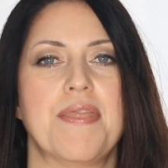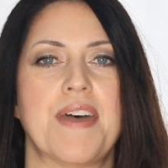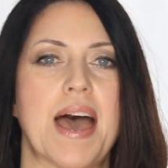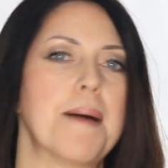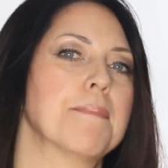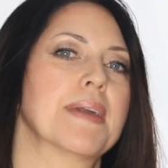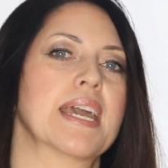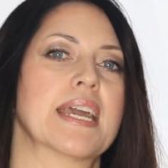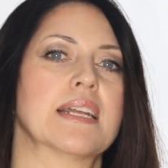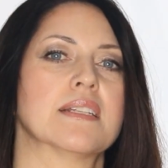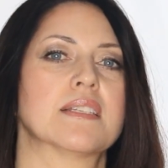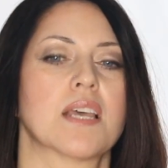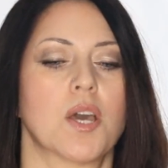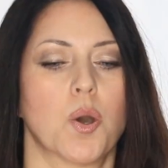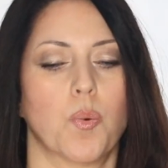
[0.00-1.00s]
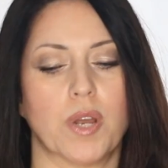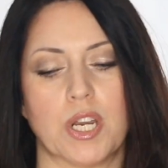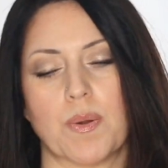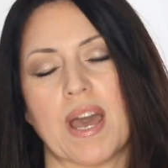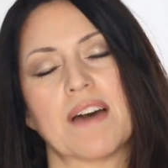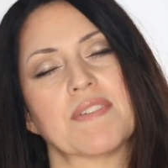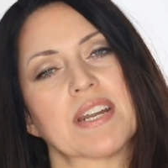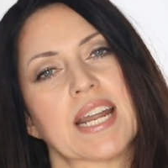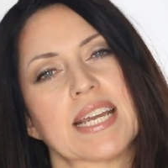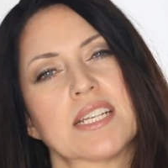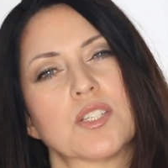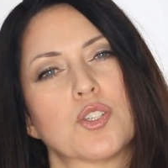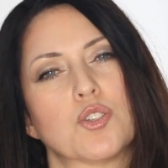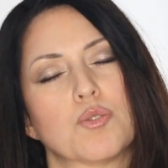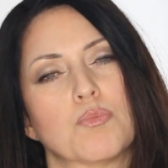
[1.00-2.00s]
that means when you have a nice
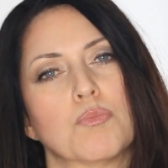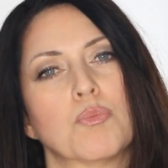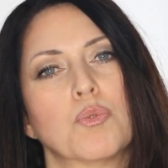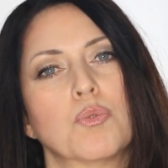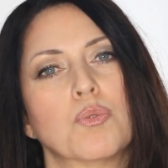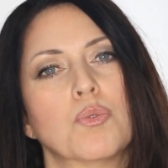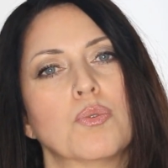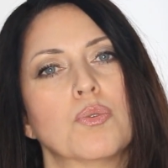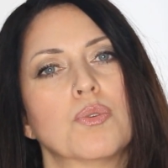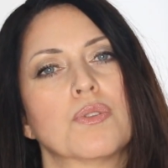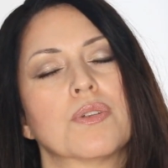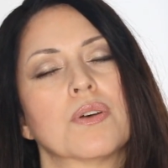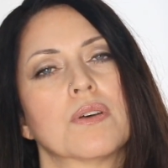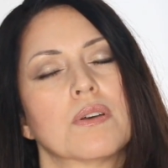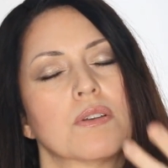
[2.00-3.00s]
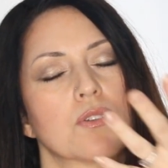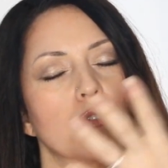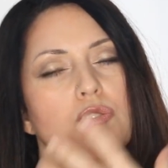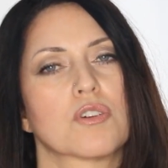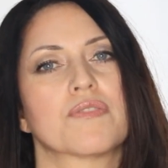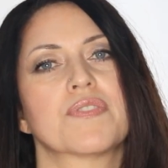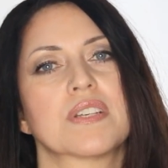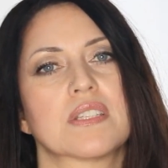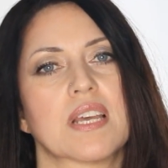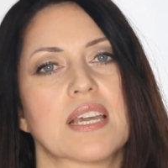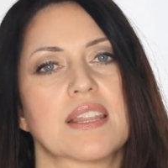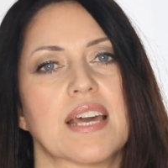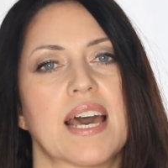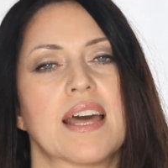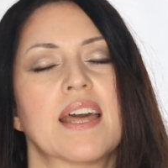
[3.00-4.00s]
smooth surface like
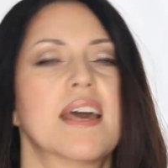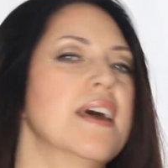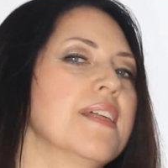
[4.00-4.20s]
that,